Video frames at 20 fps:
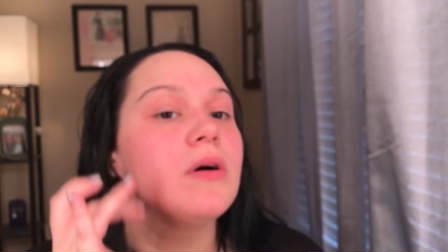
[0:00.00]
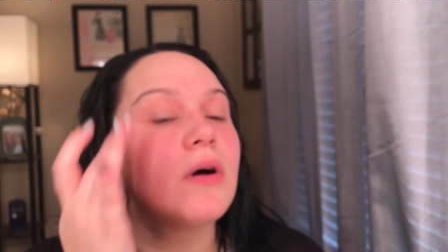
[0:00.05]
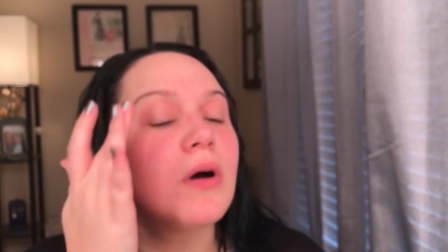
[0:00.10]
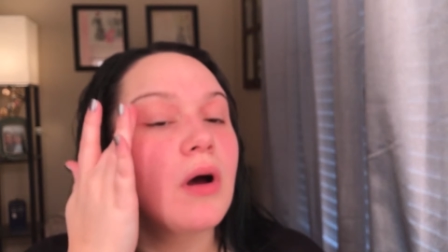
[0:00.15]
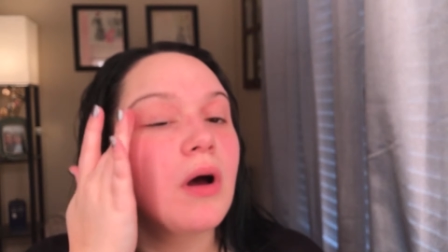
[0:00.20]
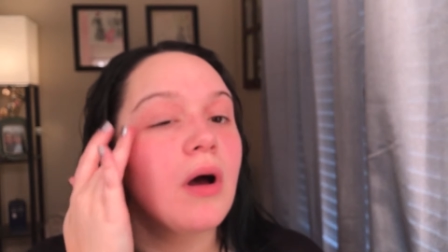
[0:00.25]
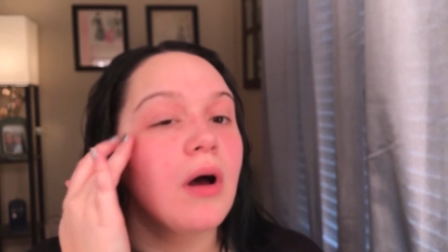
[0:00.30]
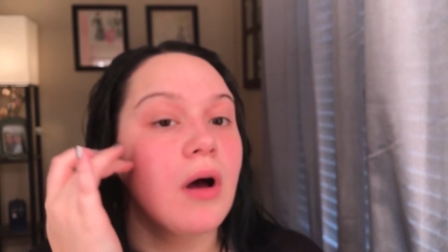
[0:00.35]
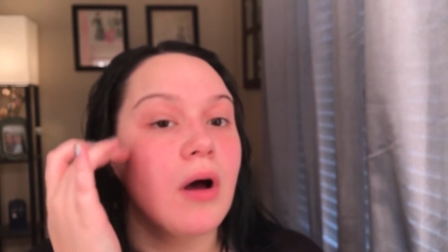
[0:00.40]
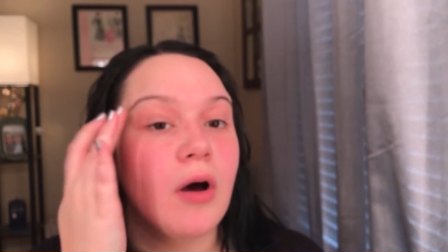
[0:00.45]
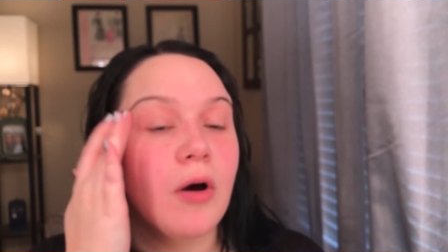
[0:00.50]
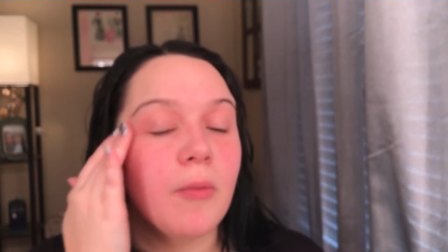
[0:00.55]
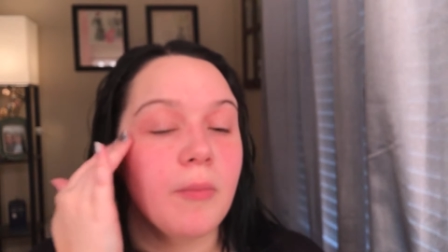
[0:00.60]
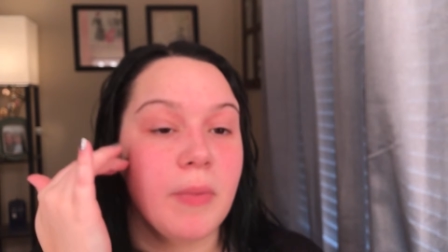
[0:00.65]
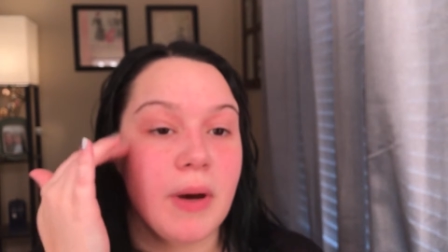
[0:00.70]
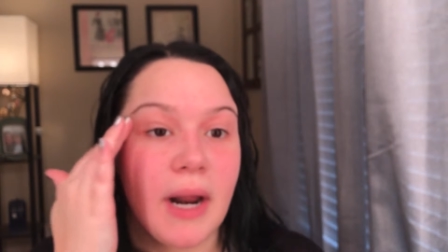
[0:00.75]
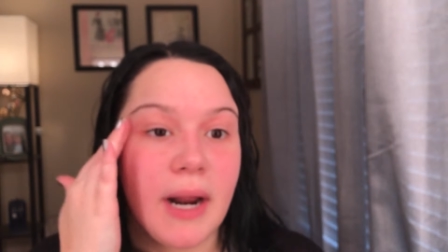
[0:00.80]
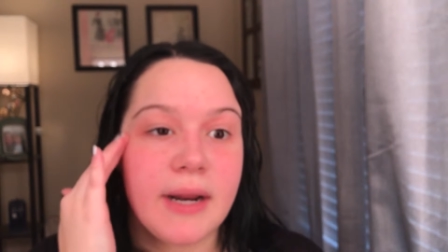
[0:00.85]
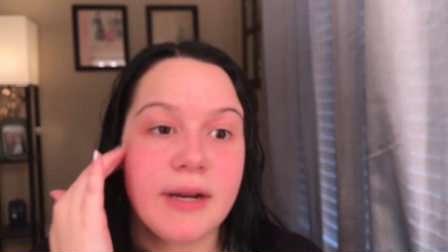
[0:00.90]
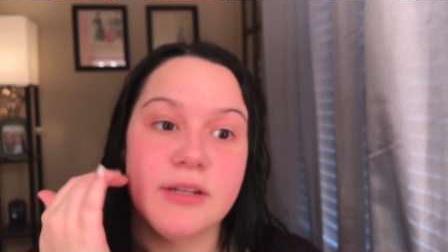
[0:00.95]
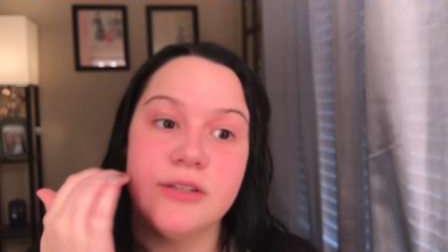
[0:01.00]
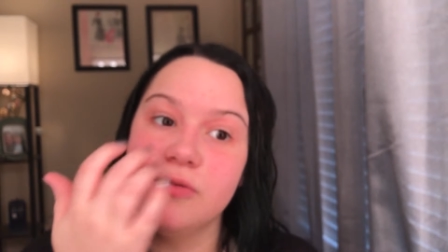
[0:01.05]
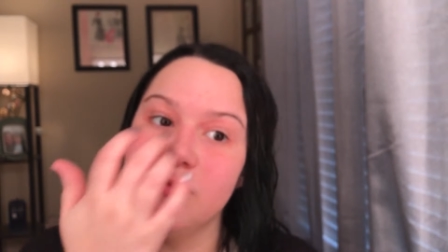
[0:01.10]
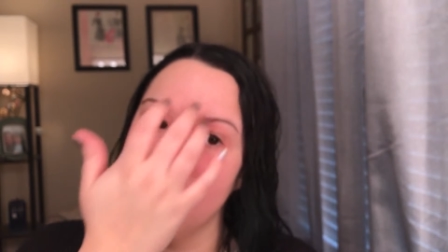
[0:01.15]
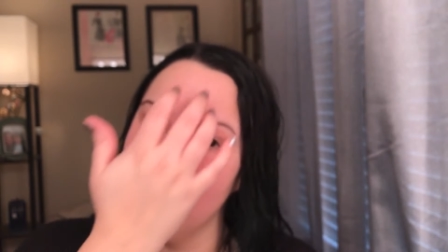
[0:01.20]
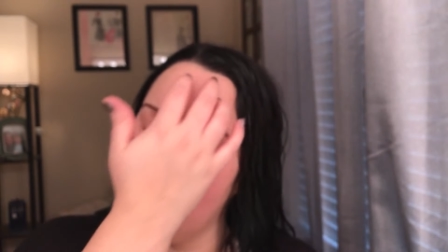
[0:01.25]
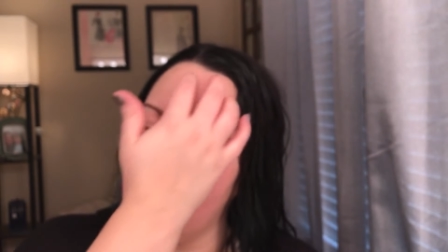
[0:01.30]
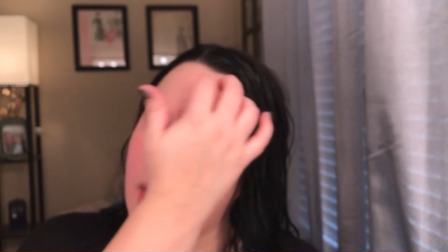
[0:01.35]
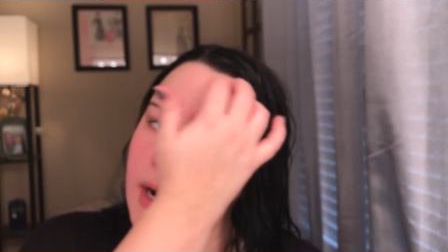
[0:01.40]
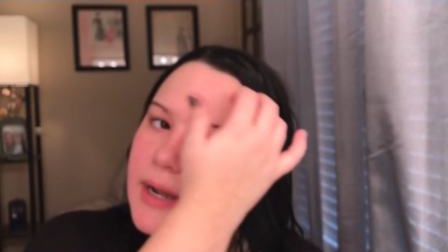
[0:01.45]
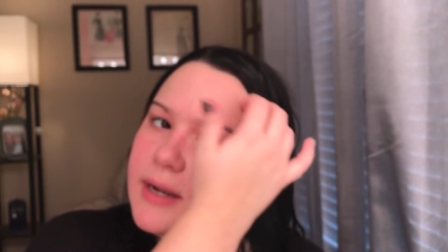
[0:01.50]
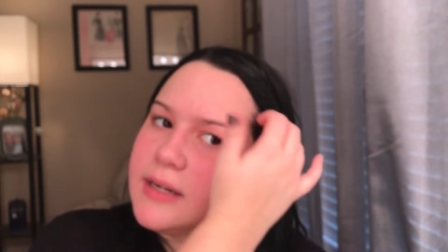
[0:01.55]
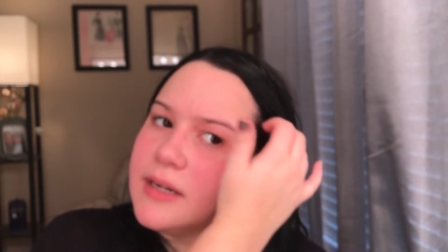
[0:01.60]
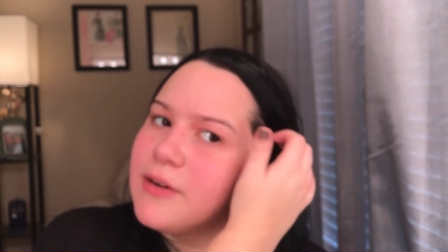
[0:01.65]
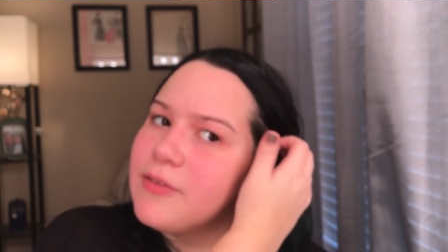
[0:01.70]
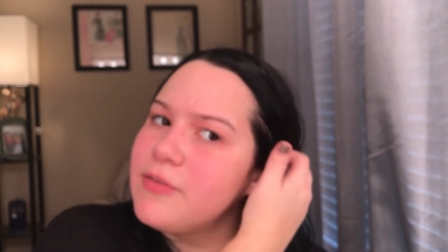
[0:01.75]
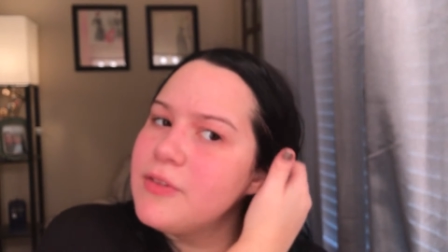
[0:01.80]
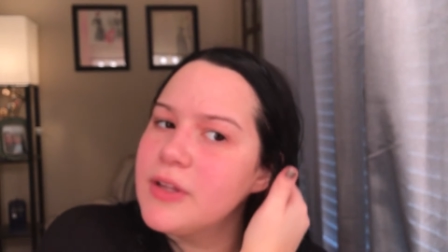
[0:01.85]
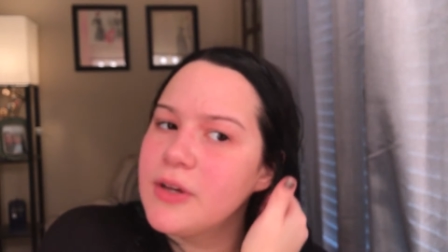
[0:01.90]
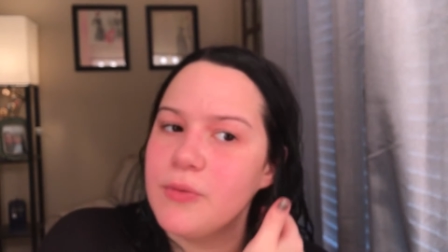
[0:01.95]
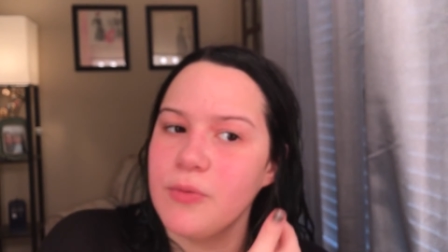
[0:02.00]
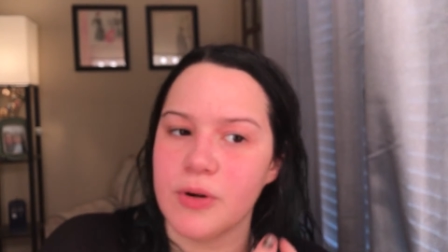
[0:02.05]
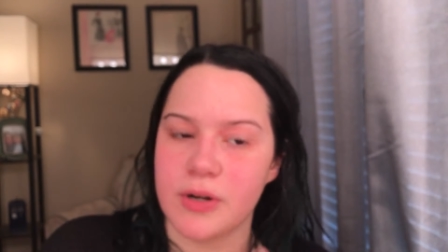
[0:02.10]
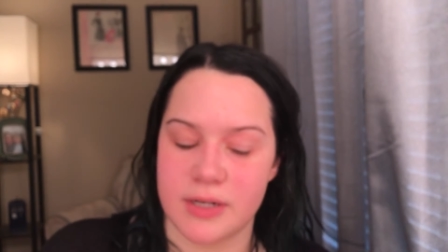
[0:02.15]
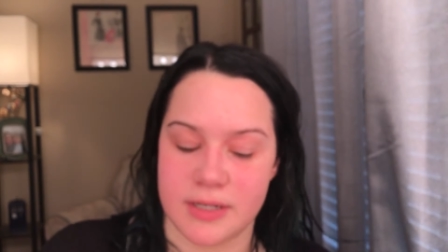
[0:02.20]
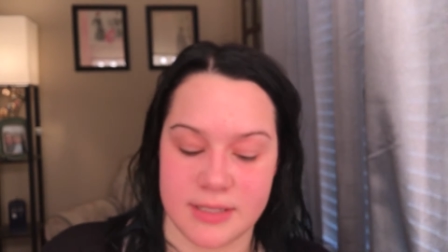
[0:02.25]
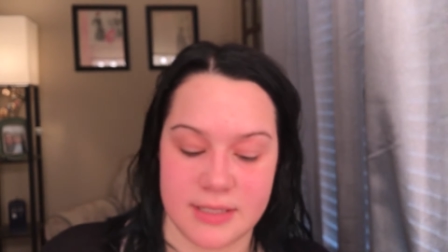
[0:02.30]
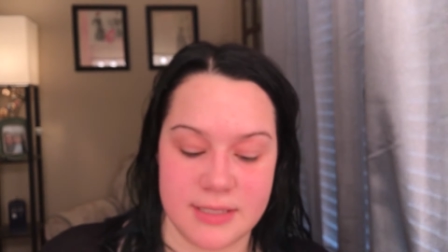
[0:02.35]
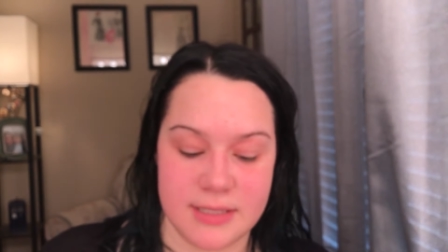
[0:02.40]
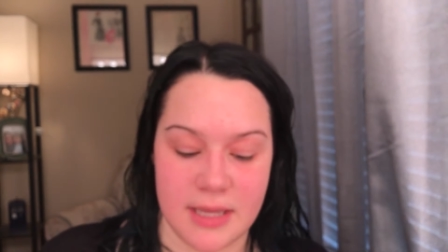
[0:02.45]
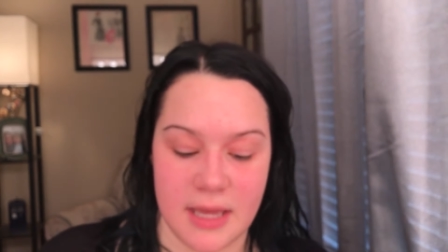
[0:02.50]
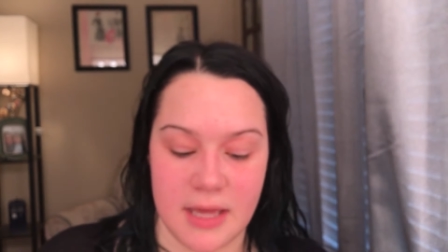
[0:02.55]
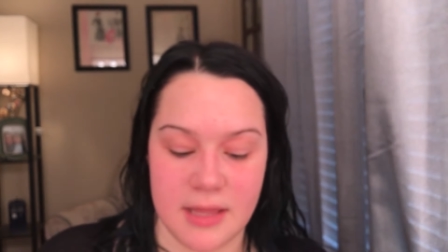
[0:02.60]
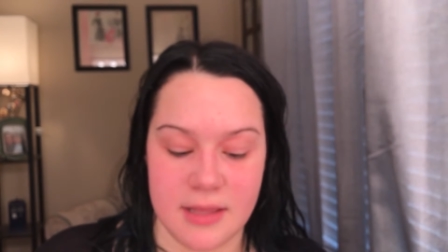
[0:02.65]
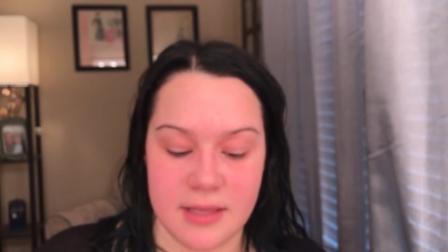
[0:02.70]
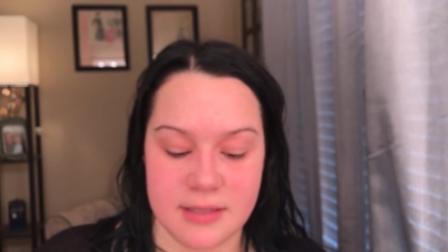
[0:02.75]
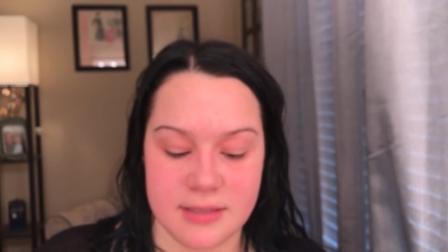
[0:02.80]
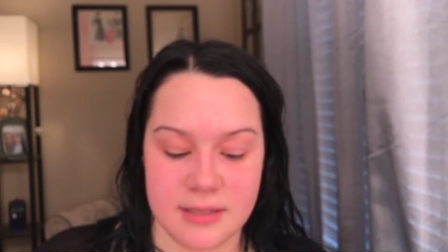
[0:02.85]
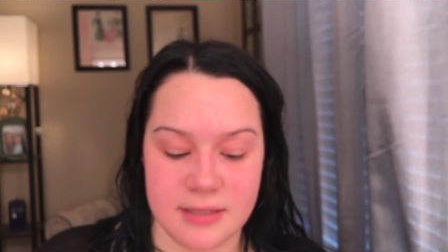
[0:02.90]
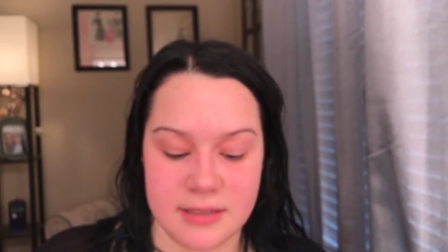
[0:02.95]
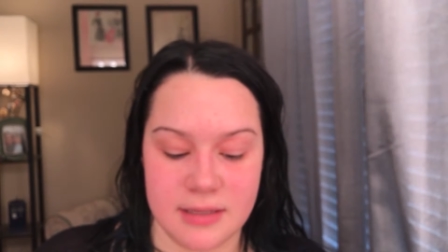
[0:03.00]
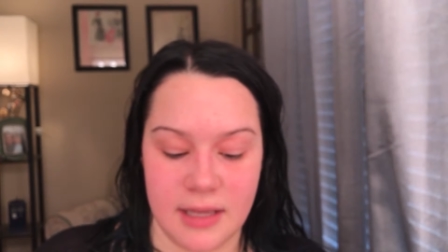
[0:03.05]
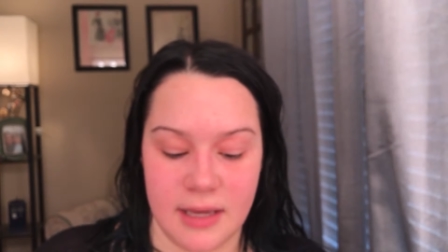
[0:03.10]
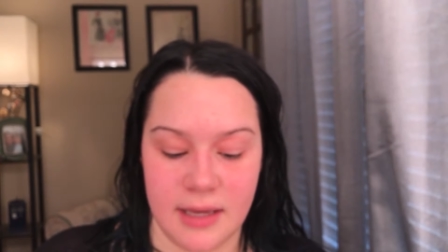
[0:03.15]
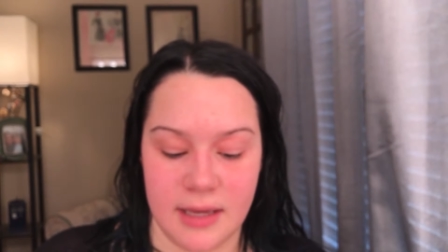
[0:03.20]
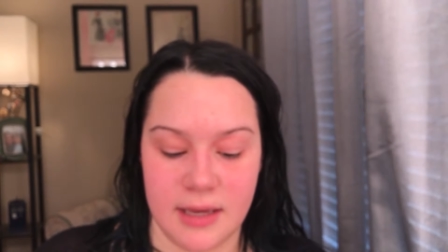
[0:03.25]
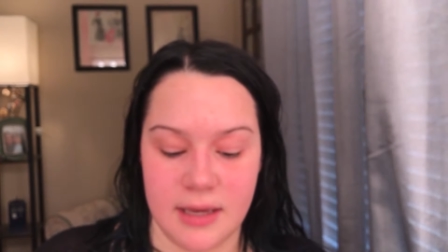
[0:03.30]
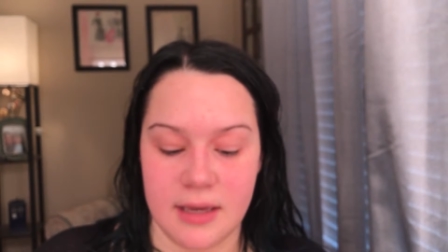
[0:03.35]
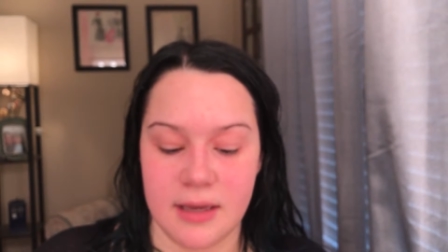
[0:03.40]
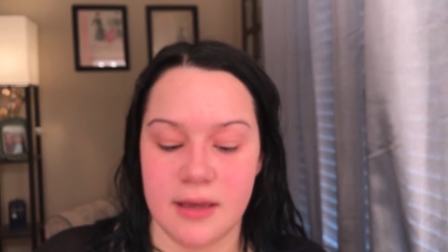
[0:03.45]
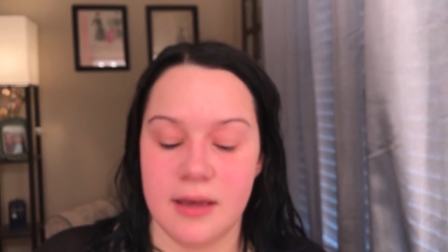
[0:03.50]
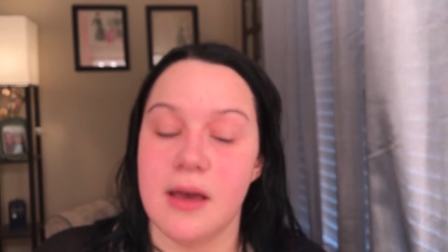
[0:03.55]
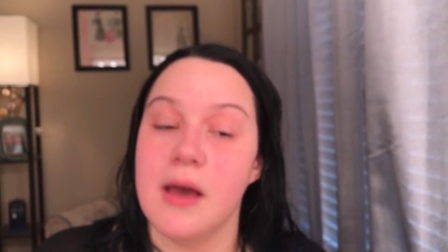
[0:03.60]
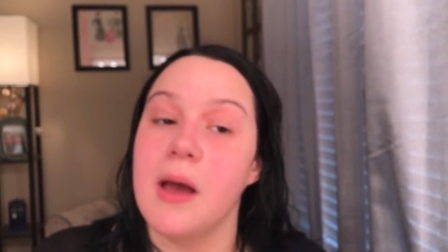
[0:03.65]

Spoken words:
but I definitely wouldn't say this is like